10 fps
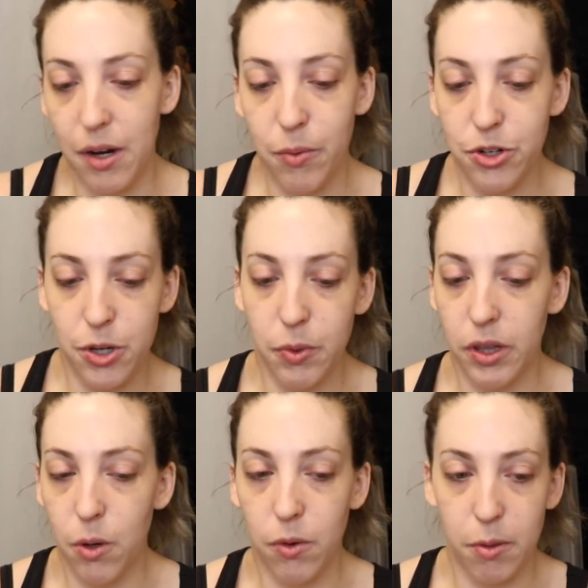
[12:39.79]
And I wish you would
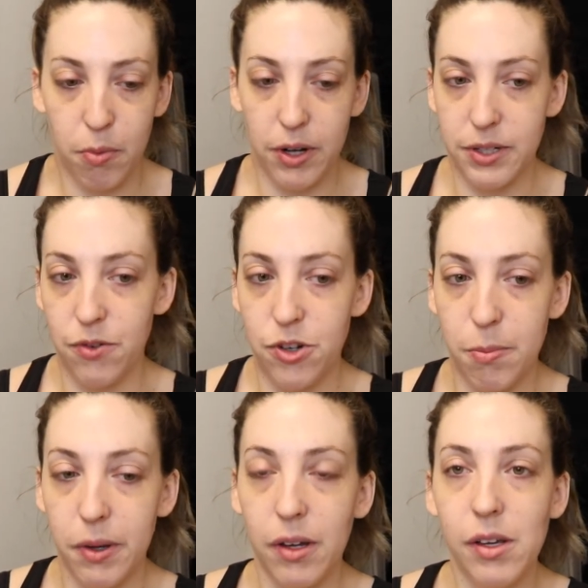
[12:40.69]
lower the price of
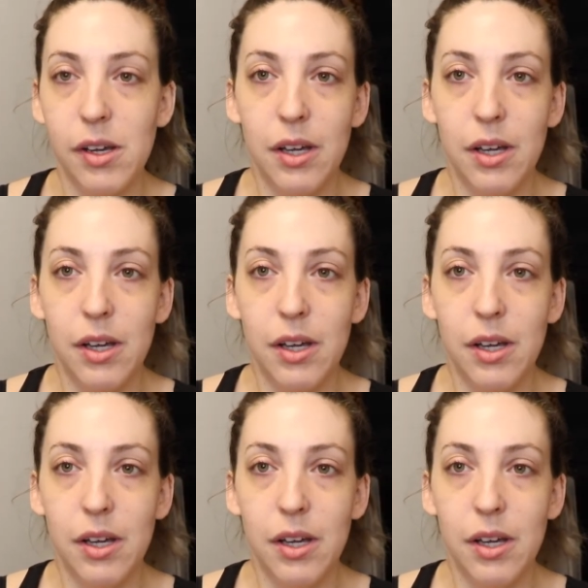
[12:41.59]
shipping.